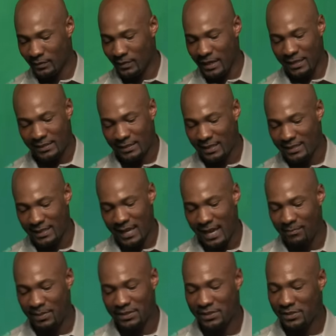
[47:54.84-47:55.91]
God says,
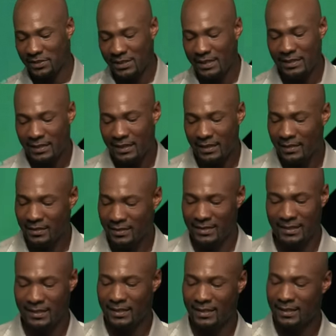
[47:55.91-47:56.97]
I've been sent here
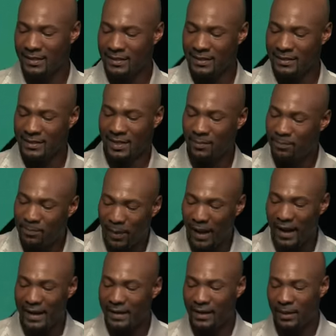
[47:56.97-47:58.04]
to
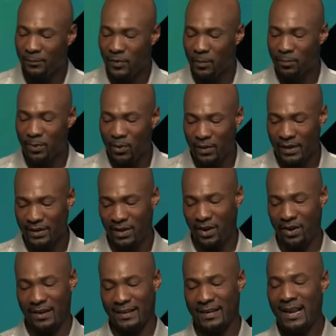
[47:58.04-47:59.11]
bind up the
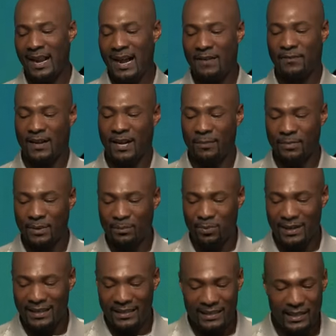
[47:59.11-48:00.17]
brokenhearted. I've come to
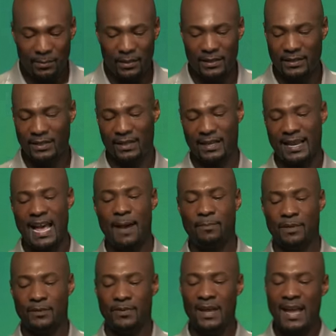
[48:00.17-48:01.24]
bring liberty to the
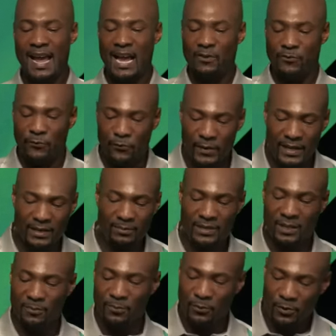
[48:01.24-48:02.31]
captive and freedom
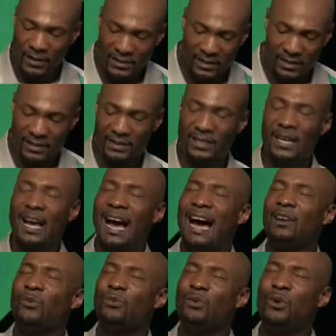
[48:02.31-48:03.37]
to prisoners. I
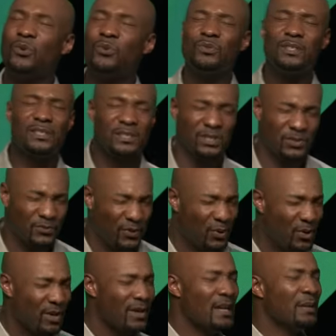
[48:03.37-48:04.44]
don't know this is
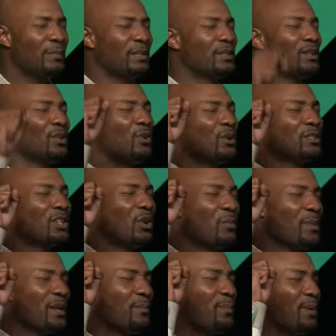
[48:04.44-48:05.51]
for, but the Lord told
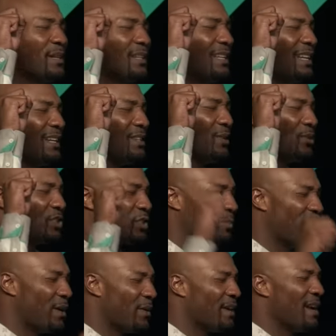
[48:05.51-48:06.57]
me to put it in your
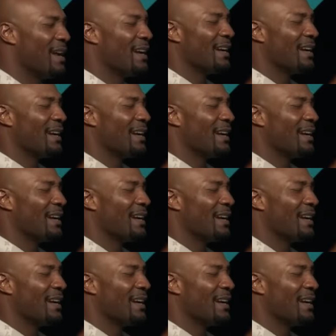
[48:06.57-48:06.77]
spirit.